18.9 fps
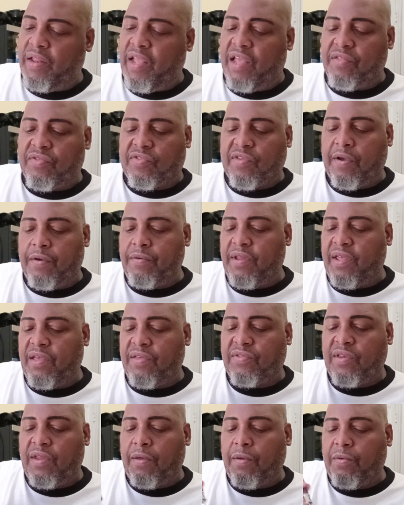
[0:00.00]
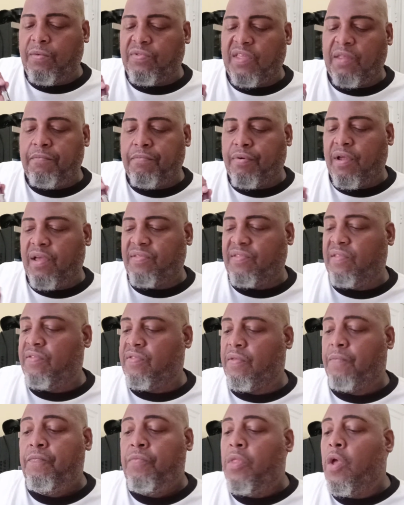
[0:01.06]
Inserting his nose in
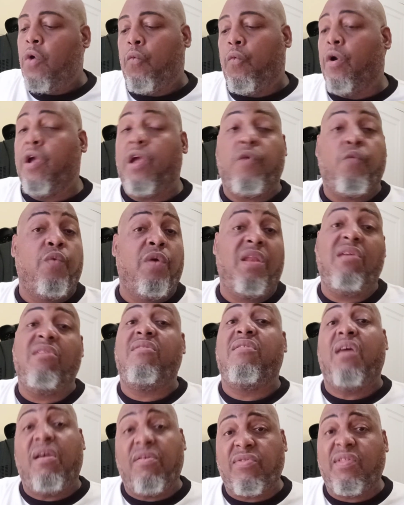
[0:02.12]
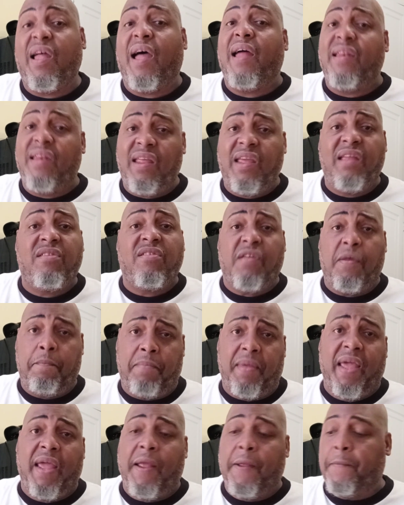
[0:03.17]
presence where it really does not need to
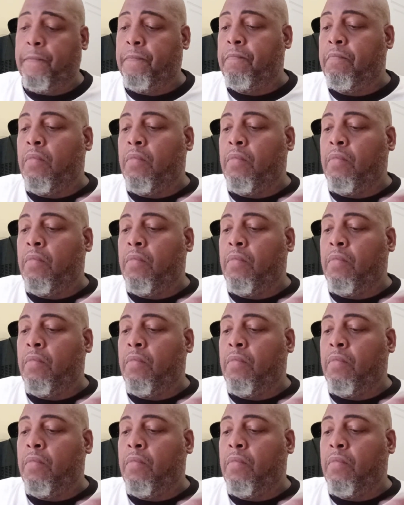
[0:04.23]
be.